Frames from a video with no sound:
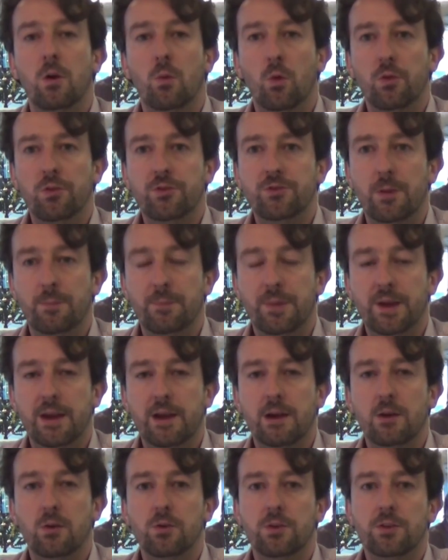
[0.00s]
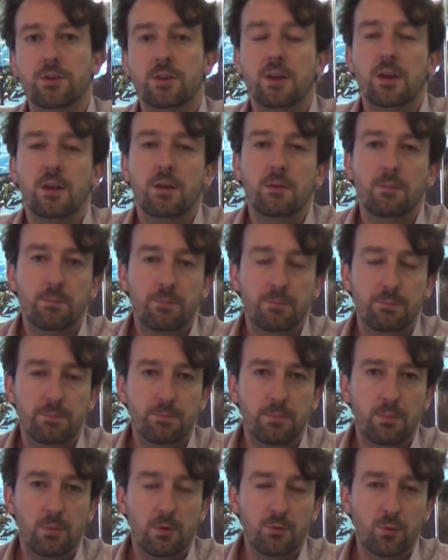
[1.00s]
what's jumping out?
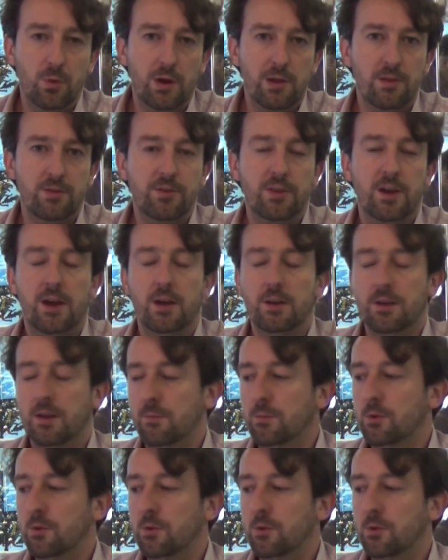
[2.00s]
As well as that,